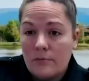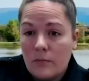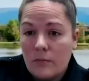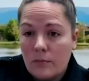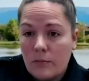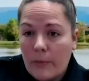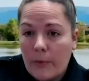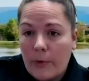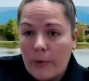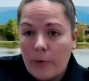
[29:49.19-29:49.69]

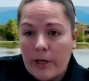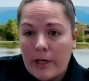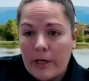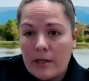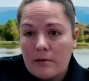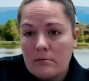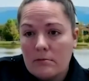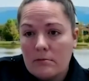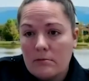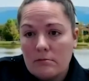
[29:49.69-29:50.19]
we
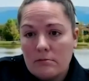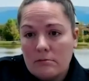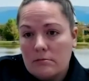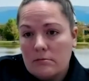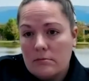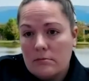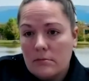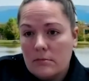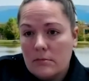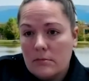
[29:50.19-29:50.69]
can
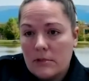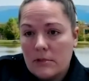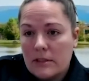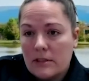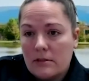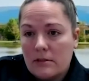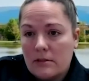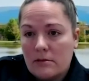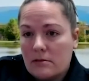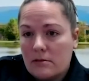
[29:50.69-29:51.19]

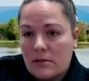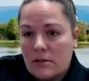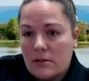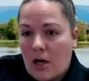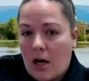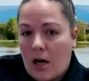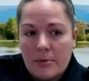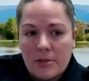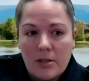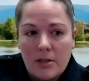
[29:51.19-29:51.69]

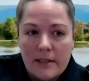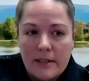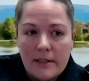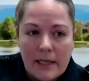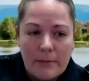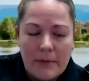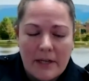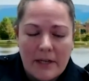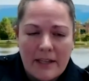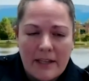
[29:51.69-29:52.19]
stop and talk to
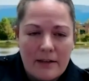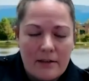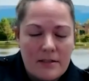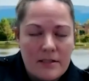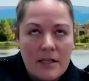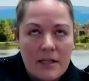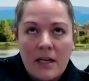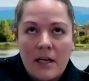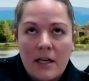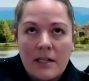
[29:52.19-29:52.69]
anybody. There's
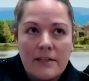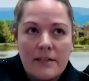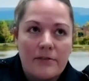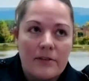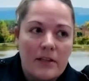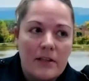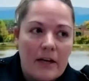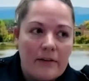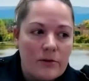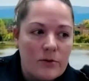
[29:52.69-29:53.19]
different
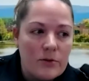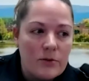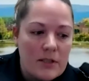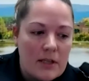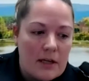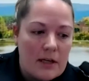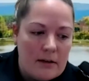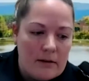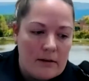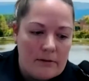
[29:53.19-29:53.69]
levels
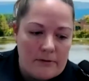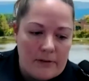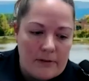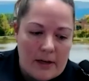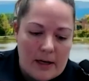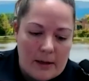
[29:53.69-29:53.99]
of